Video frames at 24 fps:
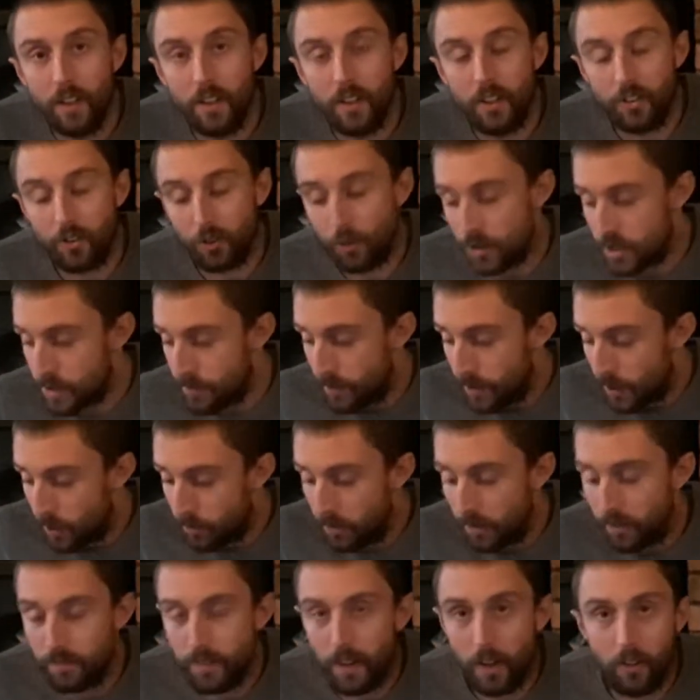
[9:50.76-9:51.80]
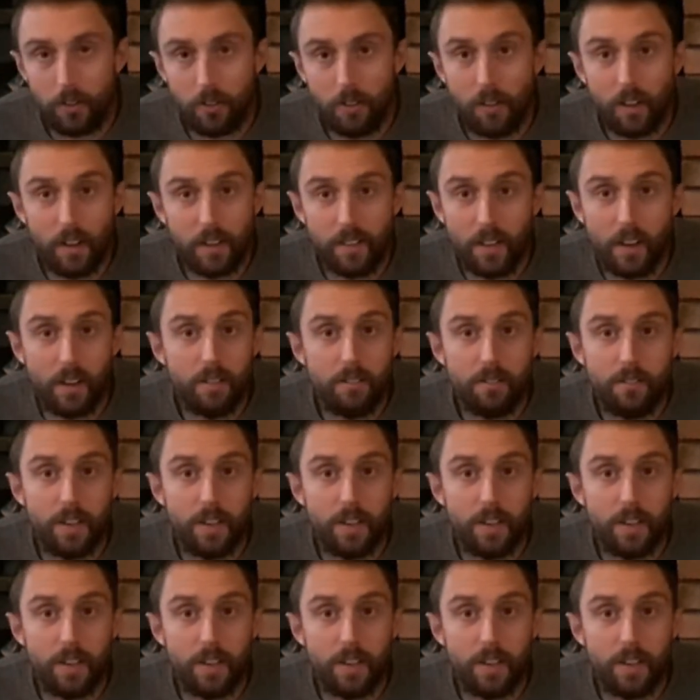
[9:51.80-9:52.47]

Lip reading: So I smeared a bit of that on and then